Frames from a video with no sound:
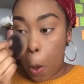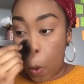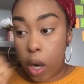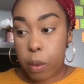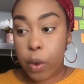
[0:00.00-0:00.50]

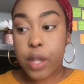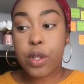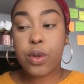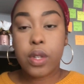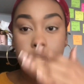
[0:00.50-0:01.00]
What I'm going to
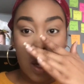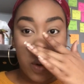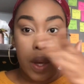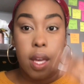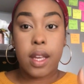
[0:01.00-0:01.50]
do
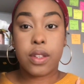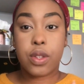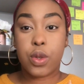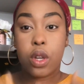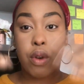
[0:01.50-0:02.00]
now is
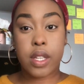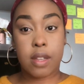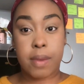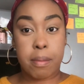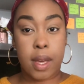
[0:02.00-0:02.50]
do the rest
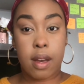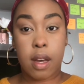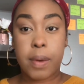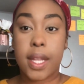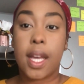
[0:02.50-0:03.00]
of my
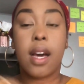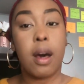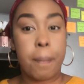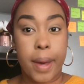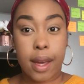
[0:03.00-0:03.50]
makeup and then
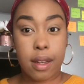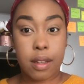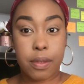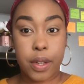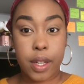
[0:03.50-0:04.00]
come back
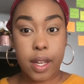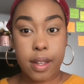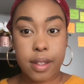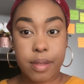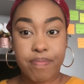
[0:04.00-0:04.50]
for you
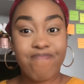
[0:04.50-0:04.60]
guys.